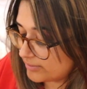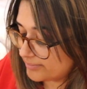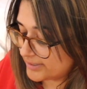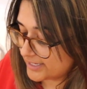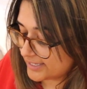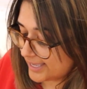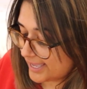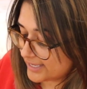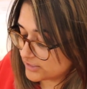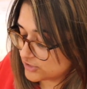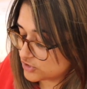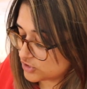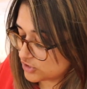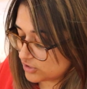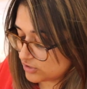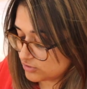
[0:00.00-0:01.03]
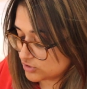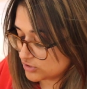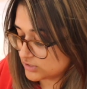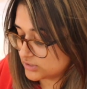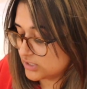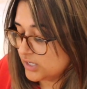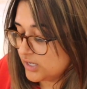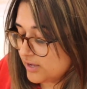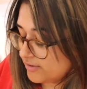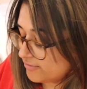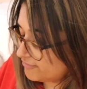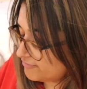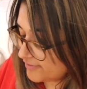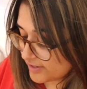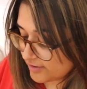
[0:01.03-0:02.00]
I'm gonna get into just
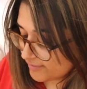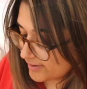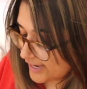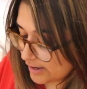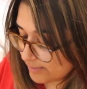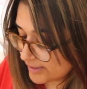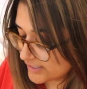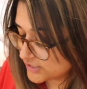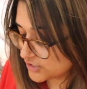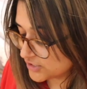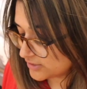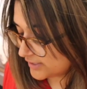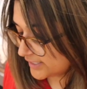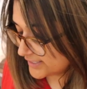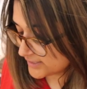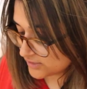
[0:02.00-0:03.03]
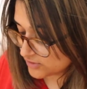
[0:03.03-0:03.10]
figuring out my to-do list,